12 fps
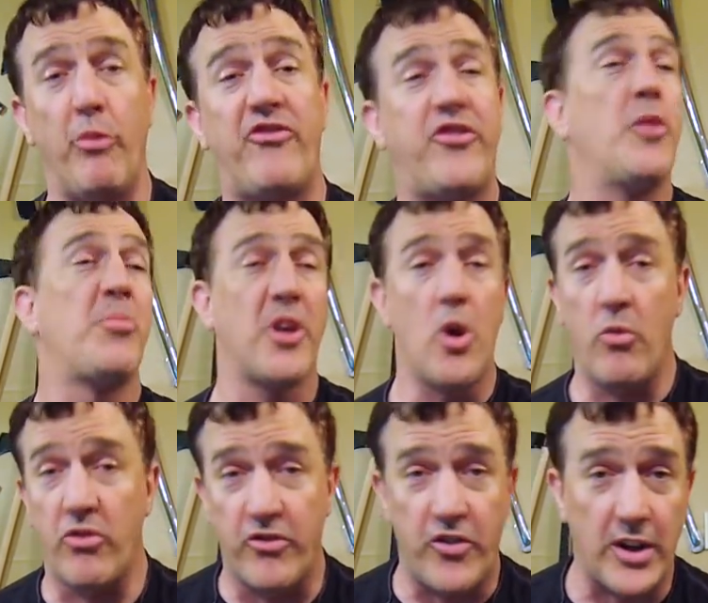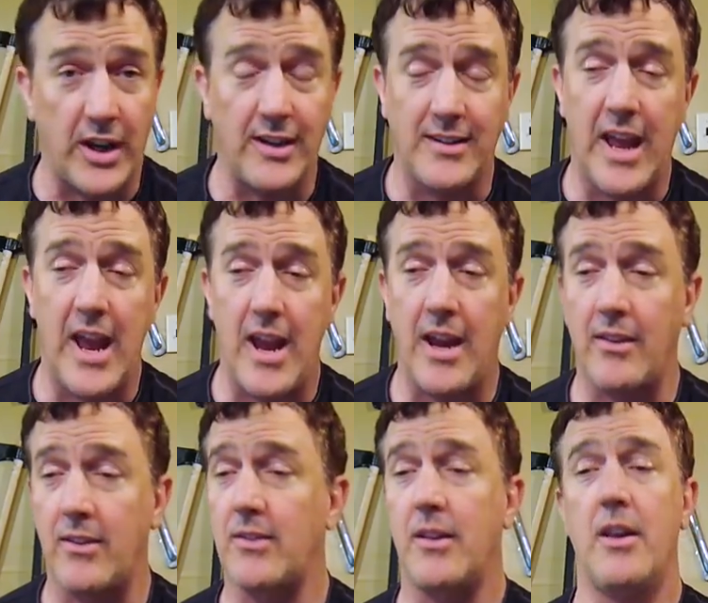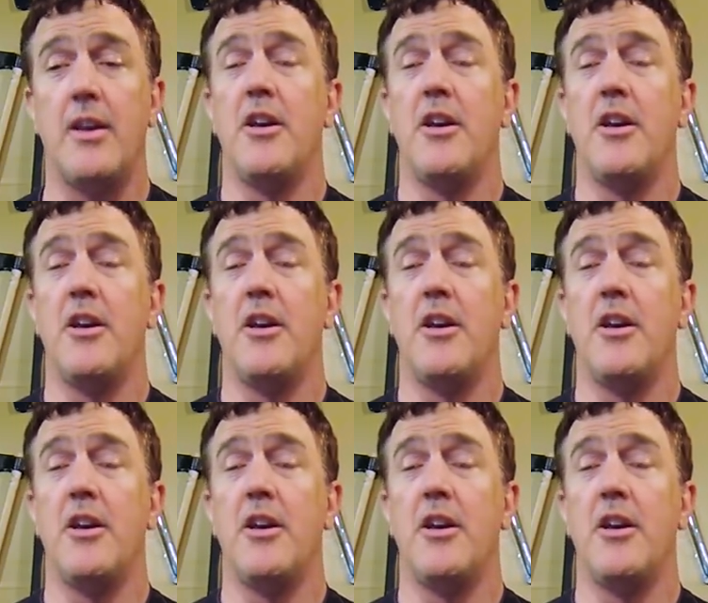flipping over fucking tanks,